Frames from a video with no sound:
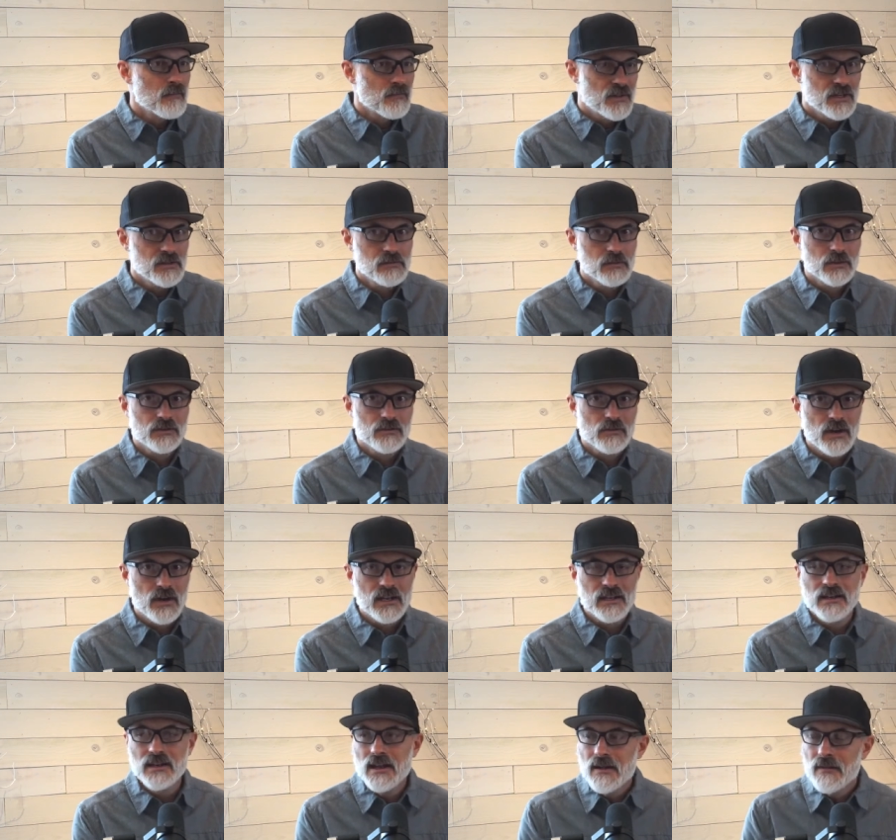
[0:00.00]
this was
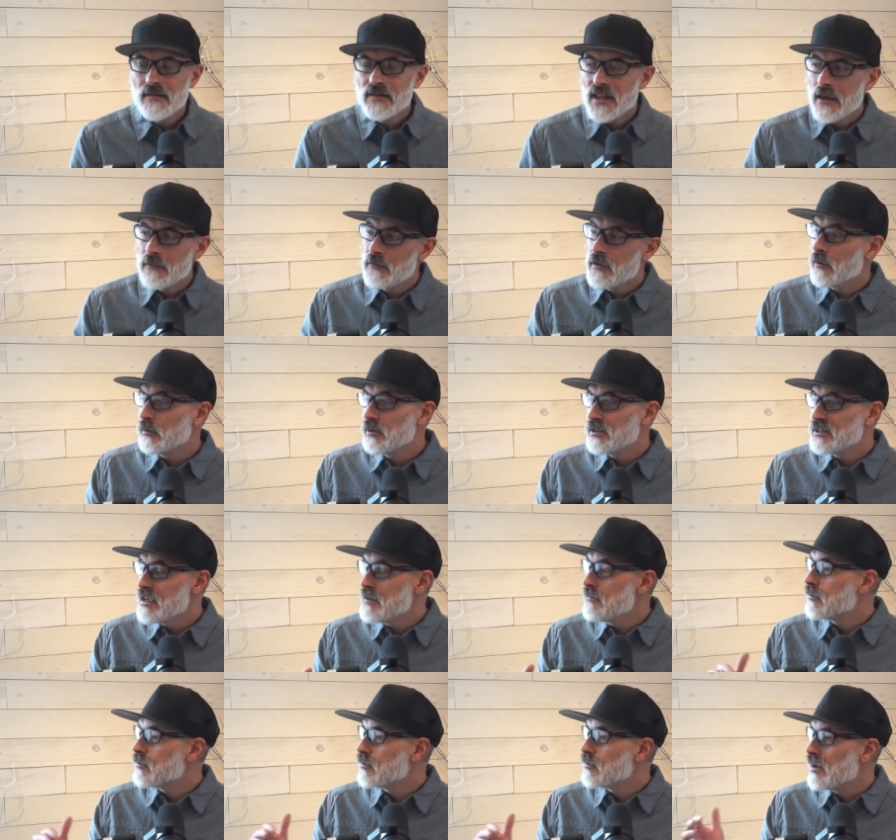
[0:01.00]
written, if it was
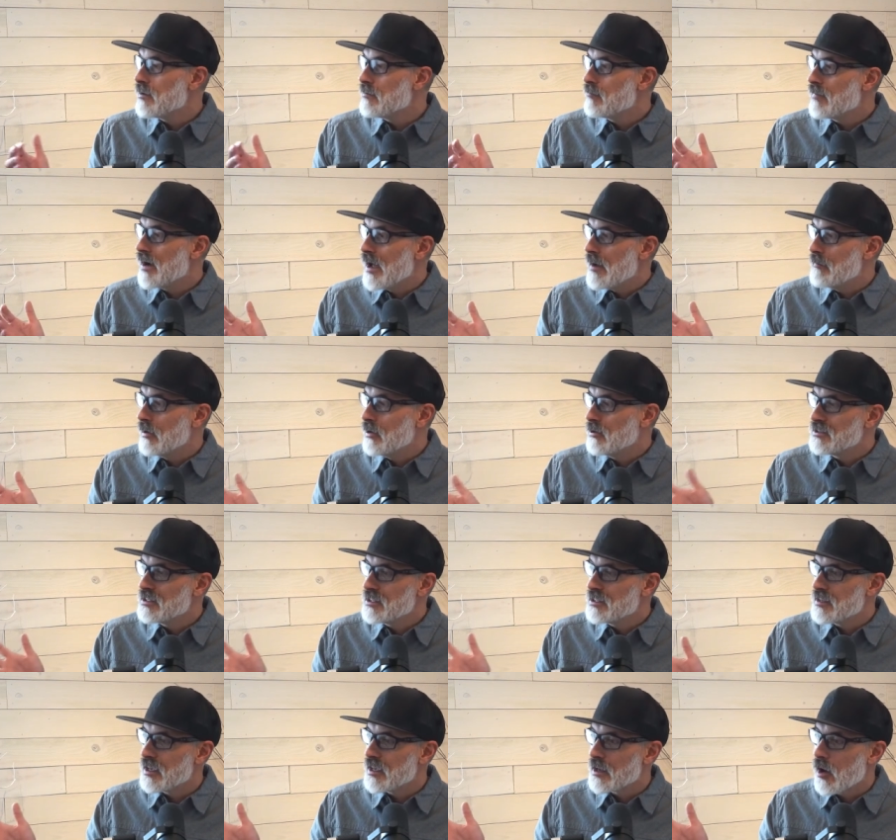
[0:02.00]
even written by
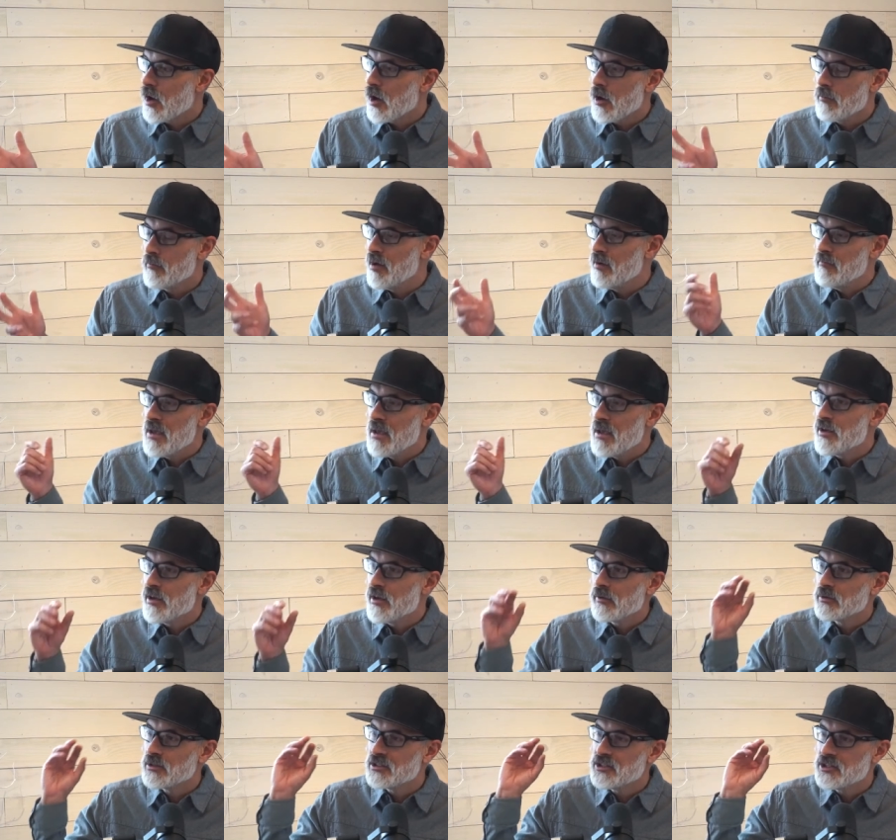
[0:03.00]
Moses at all, but maybe
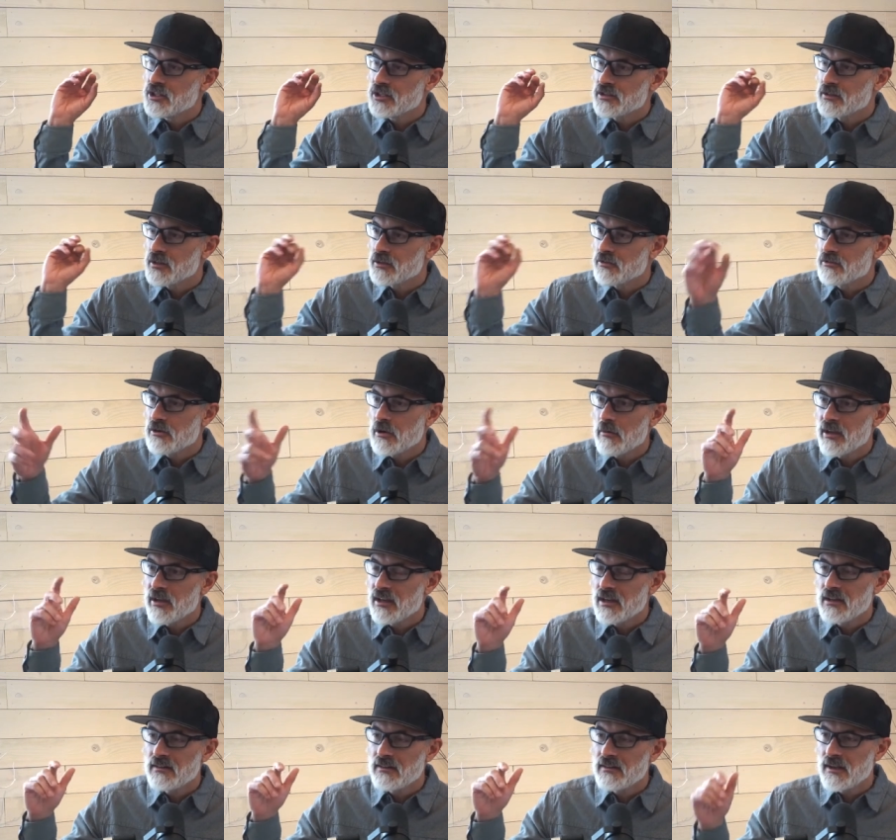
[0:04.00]
it was just
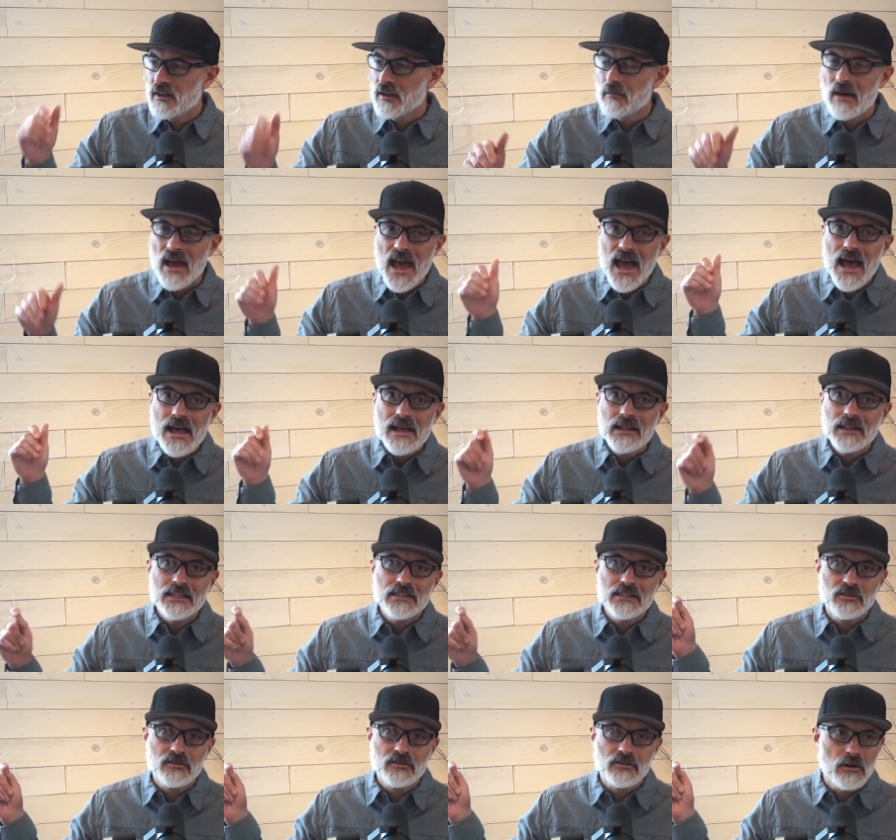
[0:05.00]
attributed to him. Ah,
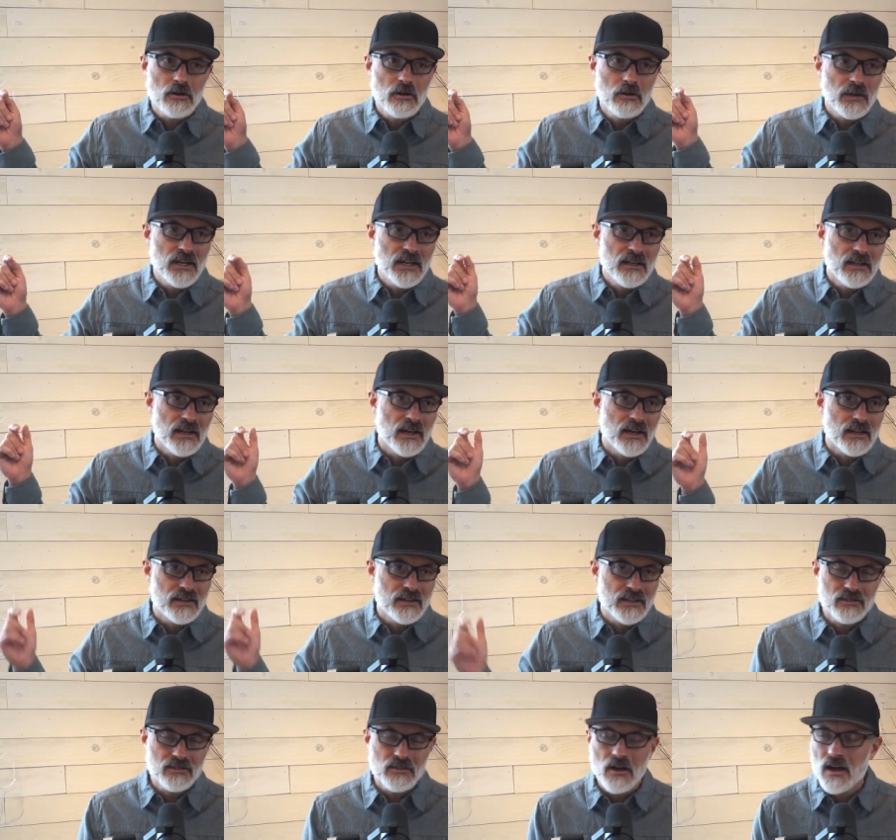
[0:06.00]
let's throw in uh,
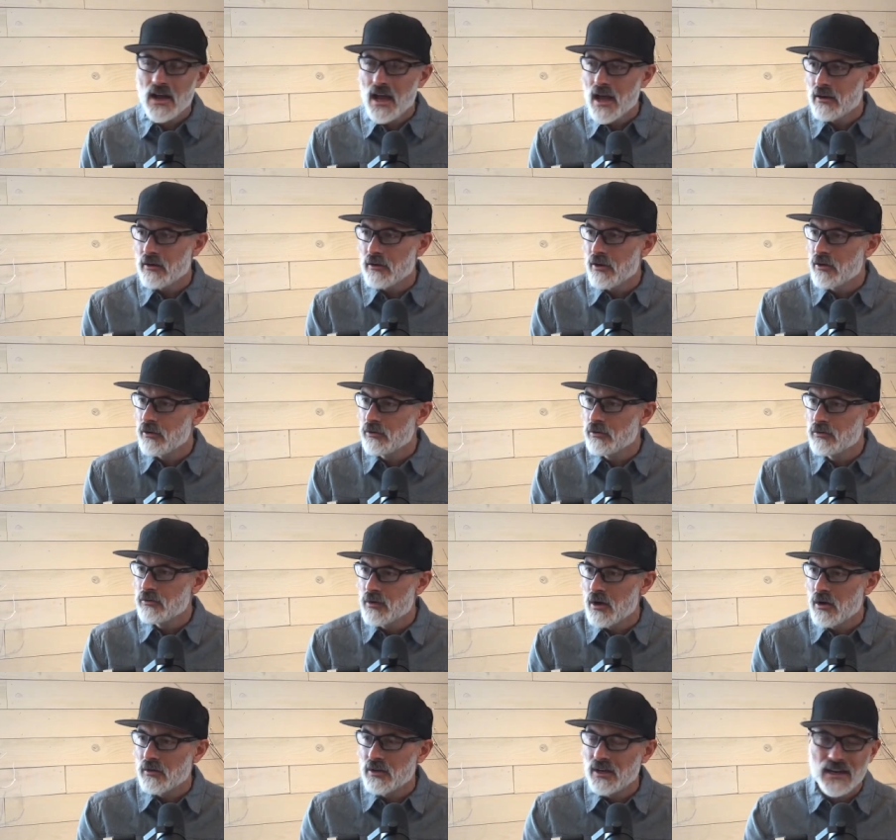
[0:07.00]
this song. I don't know who
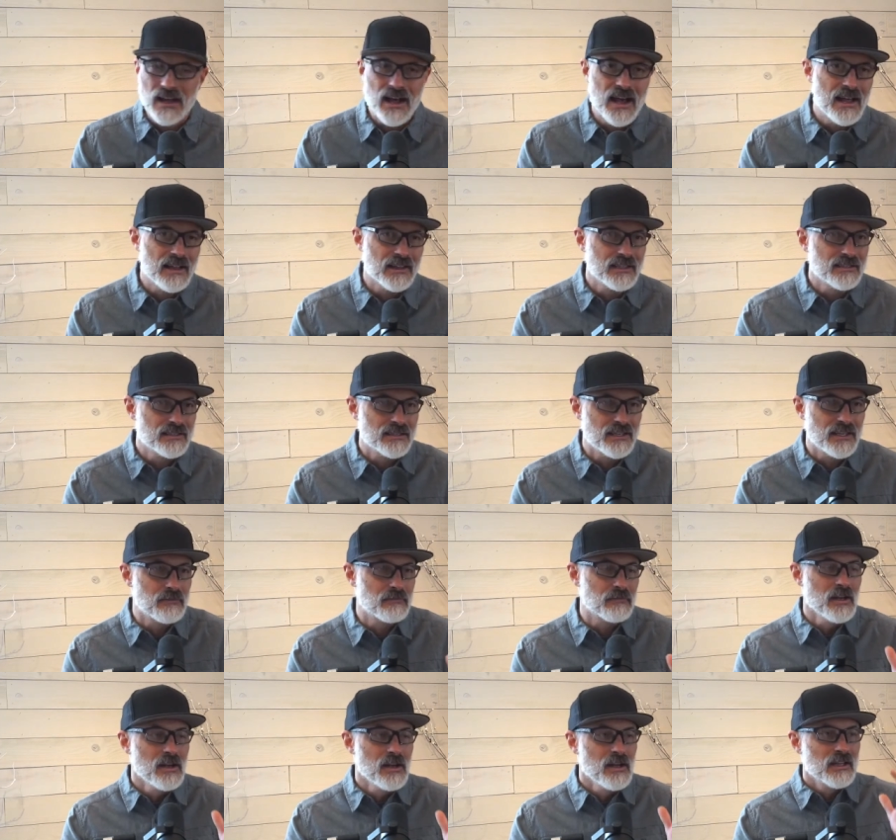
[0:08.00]
wrote it. Ah, let's
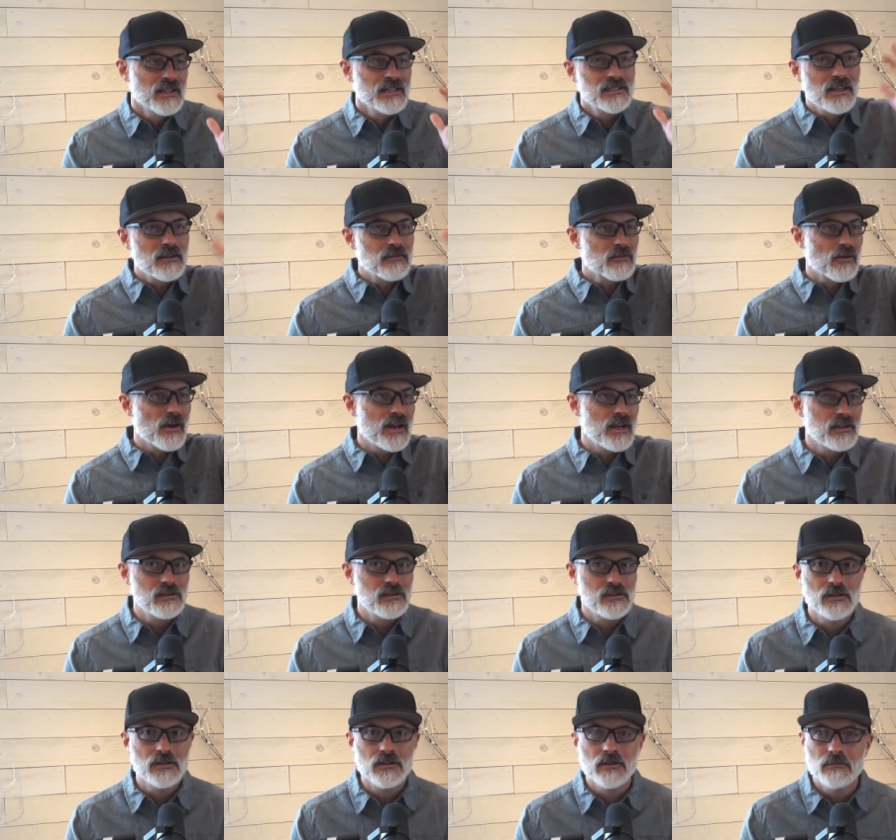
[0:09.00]
give let's give credit
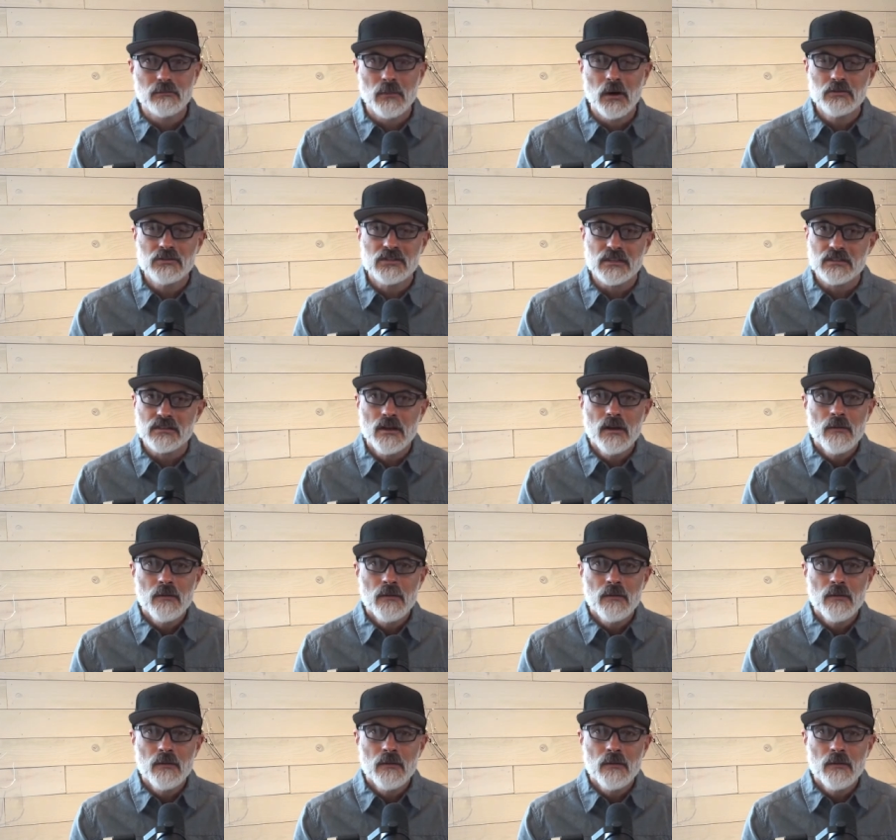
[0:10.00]
to Moses.